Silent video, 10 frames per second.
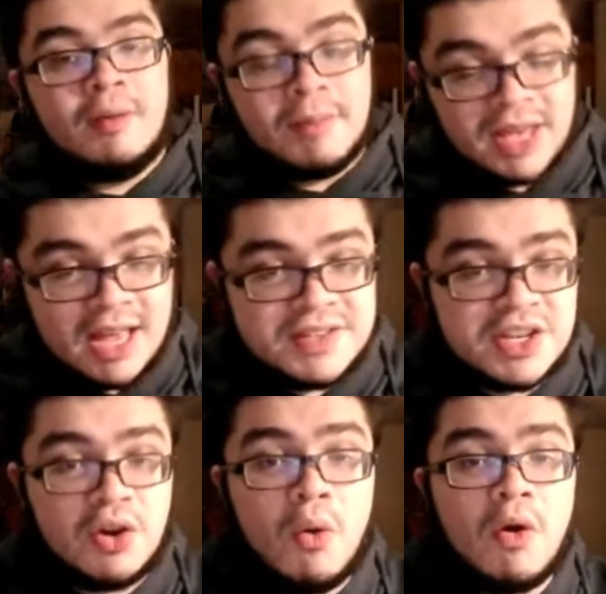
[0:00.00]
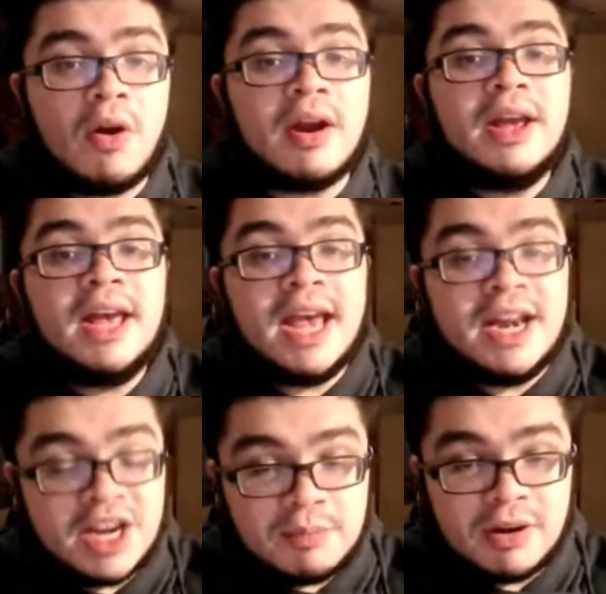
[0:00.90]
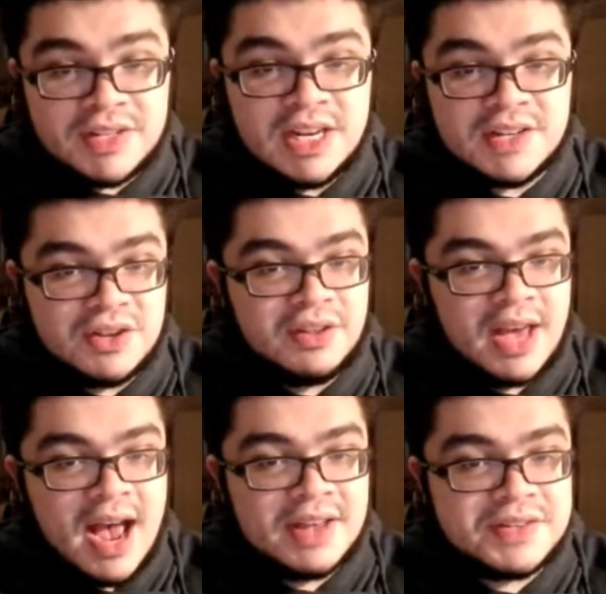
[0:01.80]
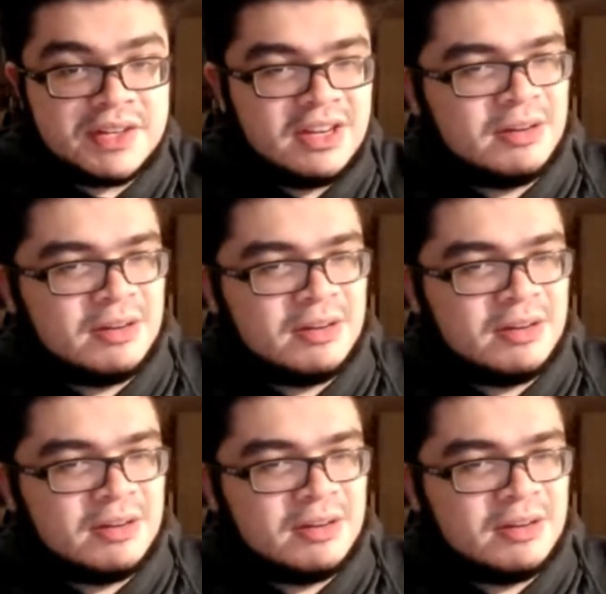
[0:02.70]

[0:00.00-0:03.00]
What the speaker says: Mackenzie Gore, and Nick Martinez are the guys.